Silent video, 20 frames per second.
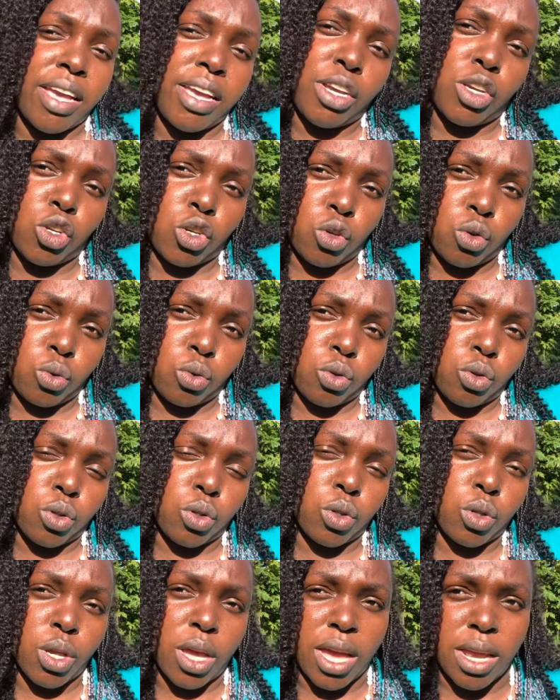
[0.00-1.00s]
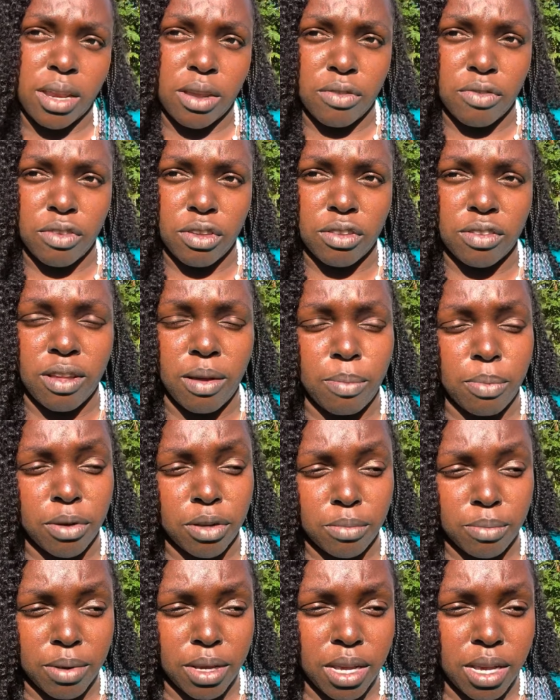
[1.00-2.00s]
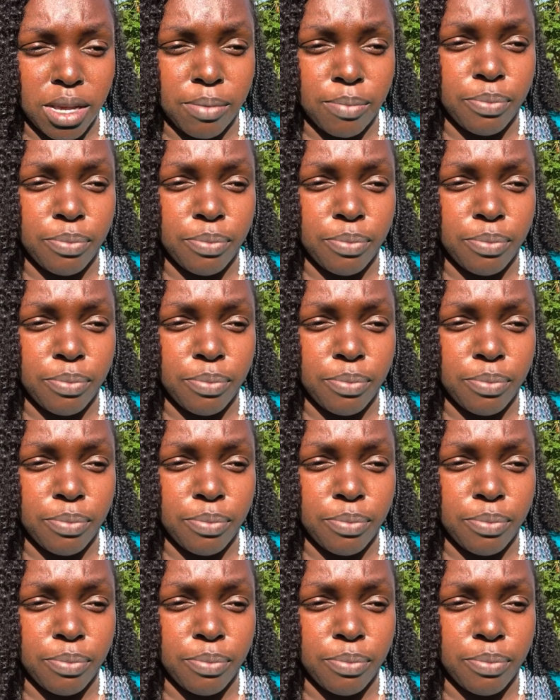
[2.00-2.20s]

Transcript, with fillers: issues and if you support me